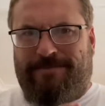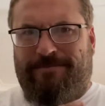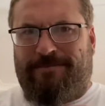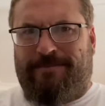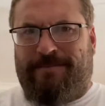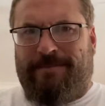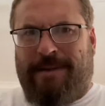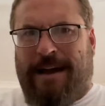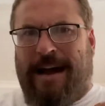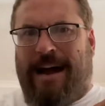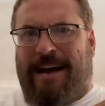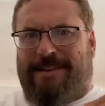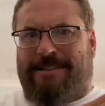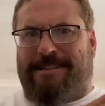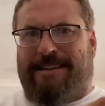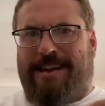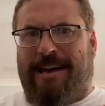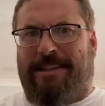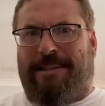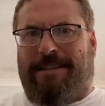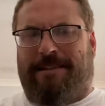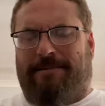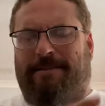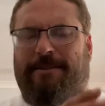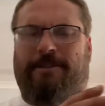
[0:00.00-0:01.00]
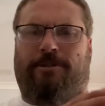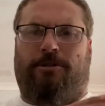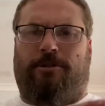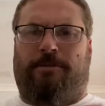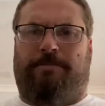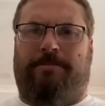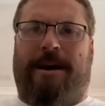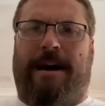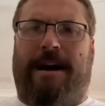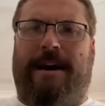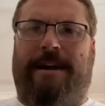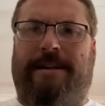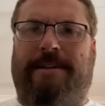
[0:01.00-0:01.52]
ask the other littler
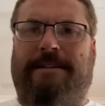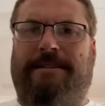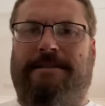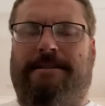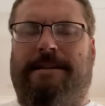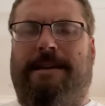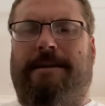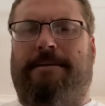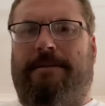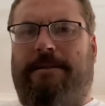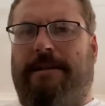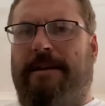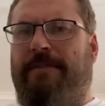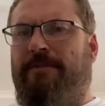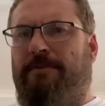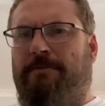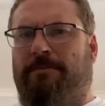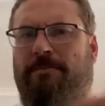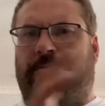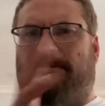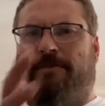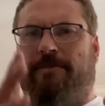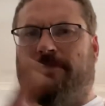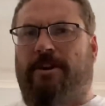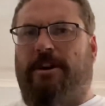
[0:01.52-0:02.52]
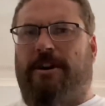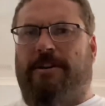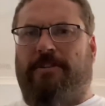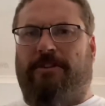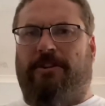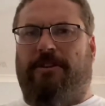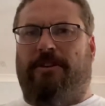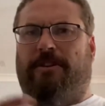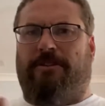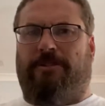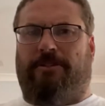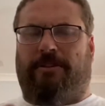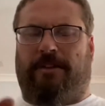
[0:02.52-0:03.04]
parties, give them
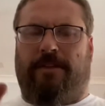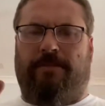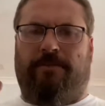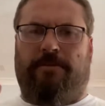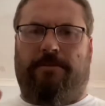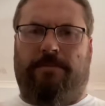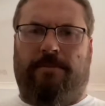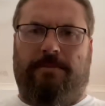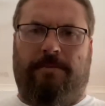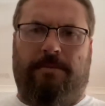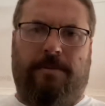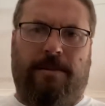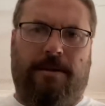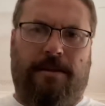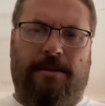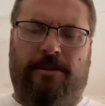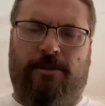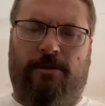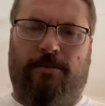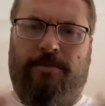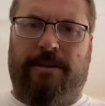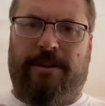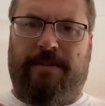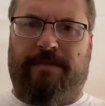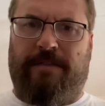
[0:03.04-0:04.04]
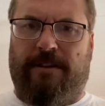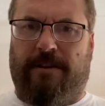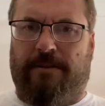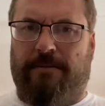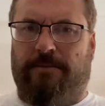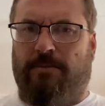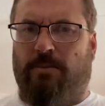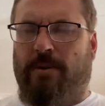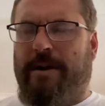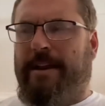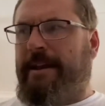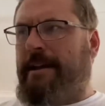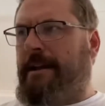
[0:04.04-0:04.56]
provisos and give them a little bit of a
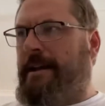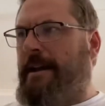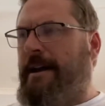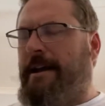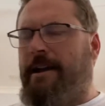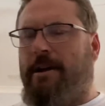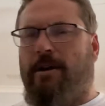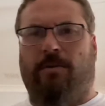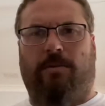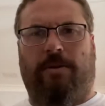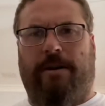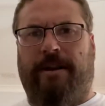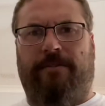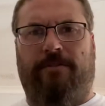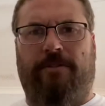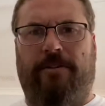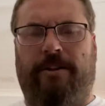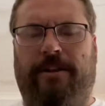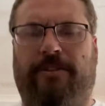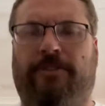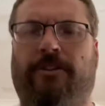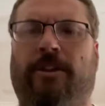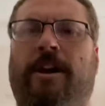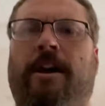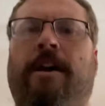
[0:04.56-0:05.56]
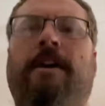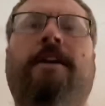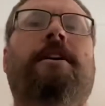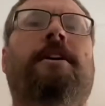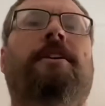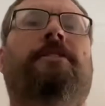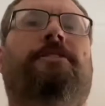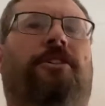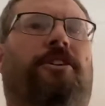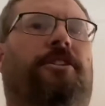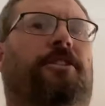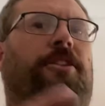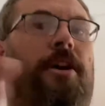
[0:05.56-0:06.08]
wedding cake or whatever it is,
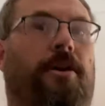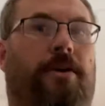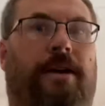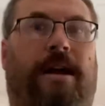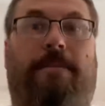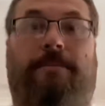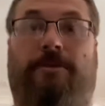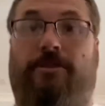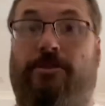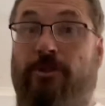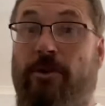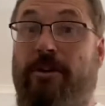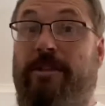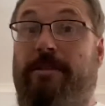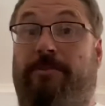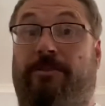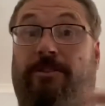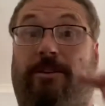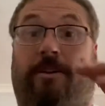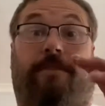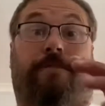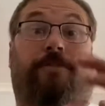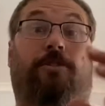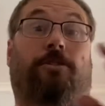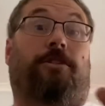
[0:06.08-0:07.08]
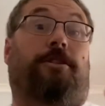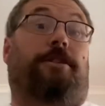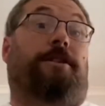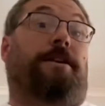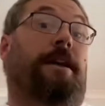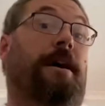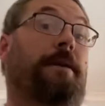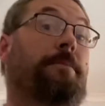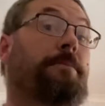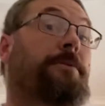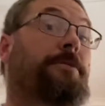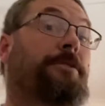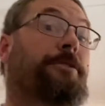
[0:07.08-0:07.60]
so that they'll come and join them. So they've got the
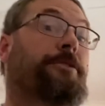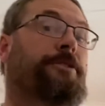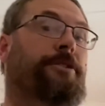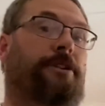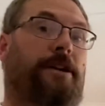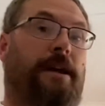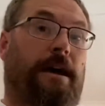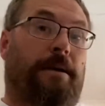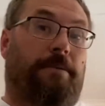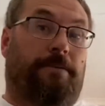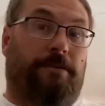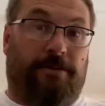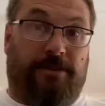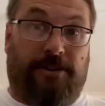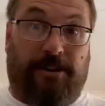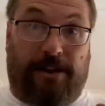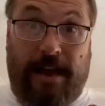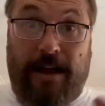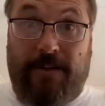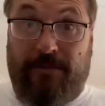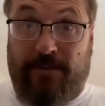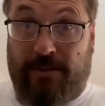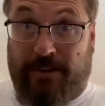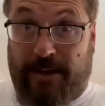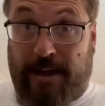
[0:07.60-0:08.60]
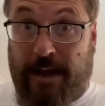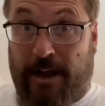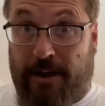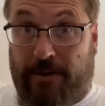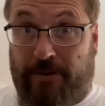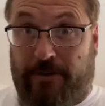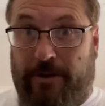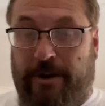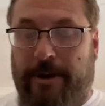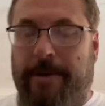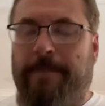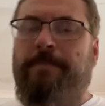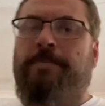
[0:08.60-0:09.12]
numbers to govern the
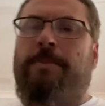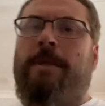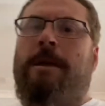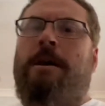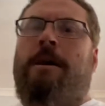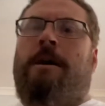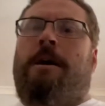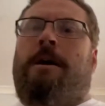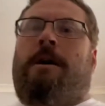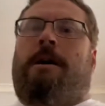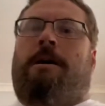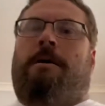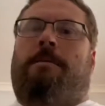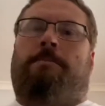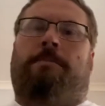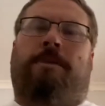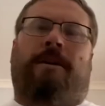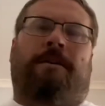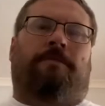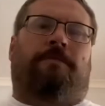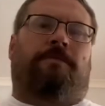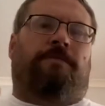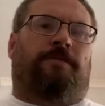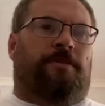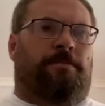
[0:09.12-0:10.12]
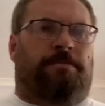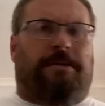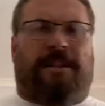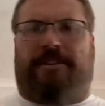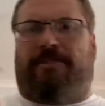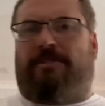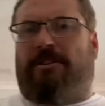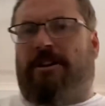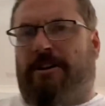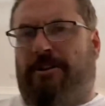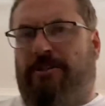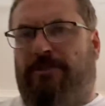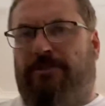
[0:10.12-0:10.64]
country. But for places
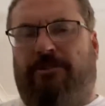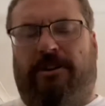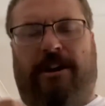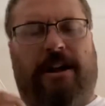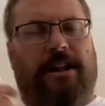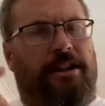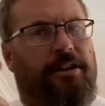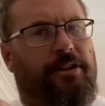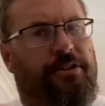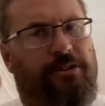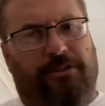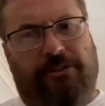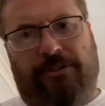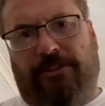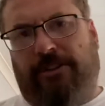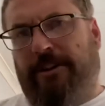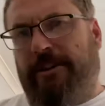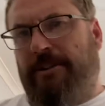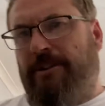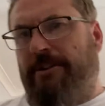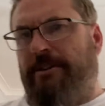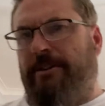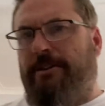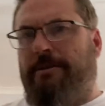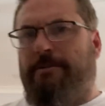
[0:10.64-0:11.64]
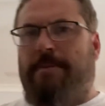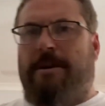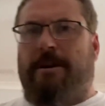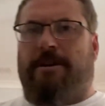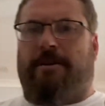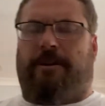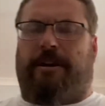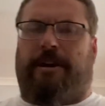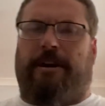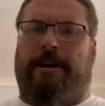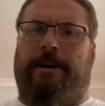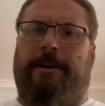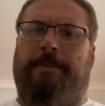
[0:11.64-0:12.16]
like Australia, New Zealand,
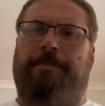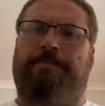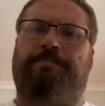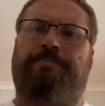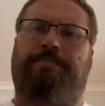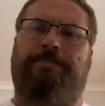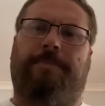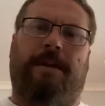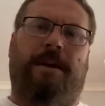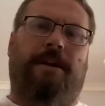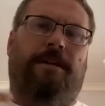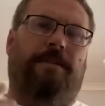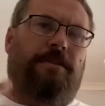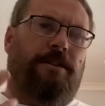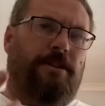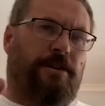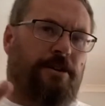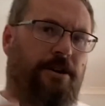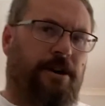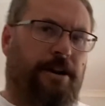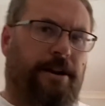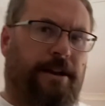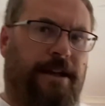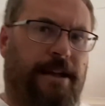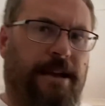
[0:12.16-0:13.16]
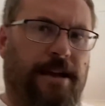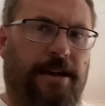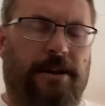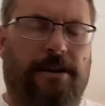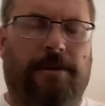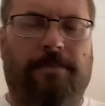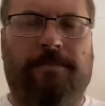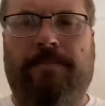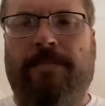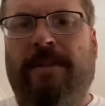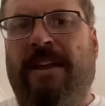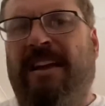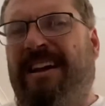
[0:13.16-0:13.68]
America, and the United
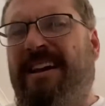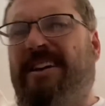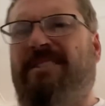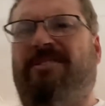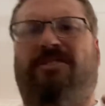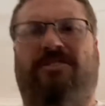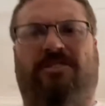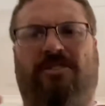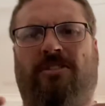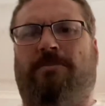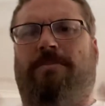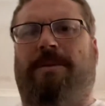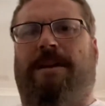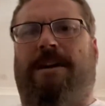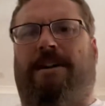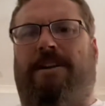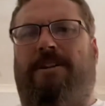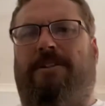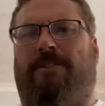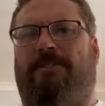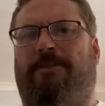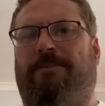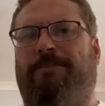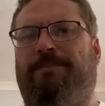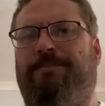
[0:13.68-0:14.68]
Kingdom, it's two parties.